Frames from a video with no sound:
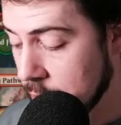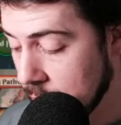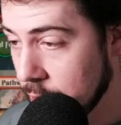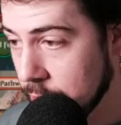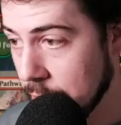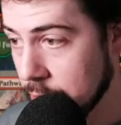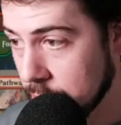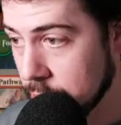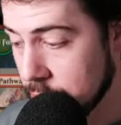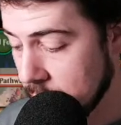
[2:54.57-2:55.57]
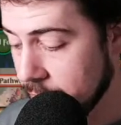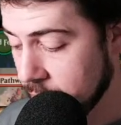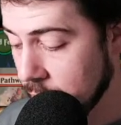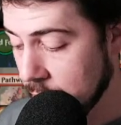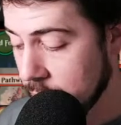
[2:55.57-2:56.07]
Yeah,
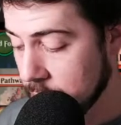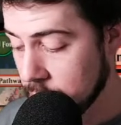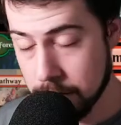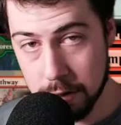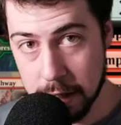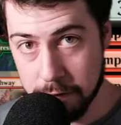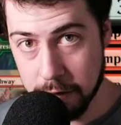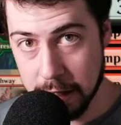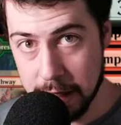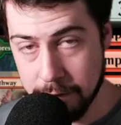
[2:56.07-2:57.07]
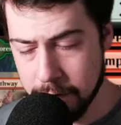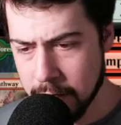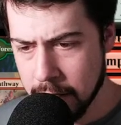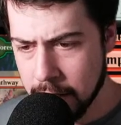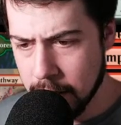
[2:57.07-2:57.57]
definitely. If
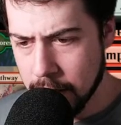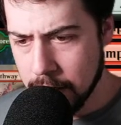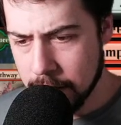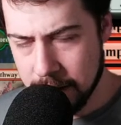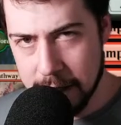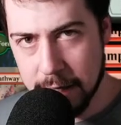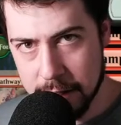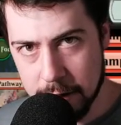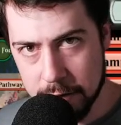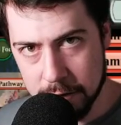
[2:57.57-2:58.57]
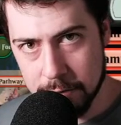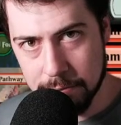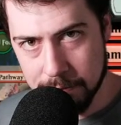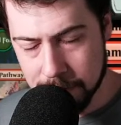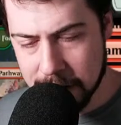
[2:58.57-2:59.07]
the deck can
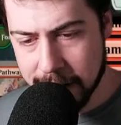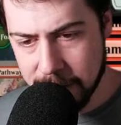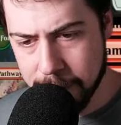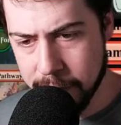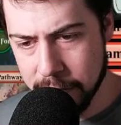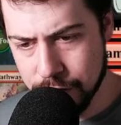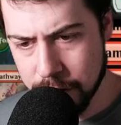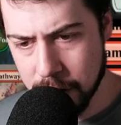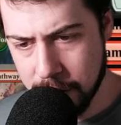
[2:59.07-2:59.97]
kind of function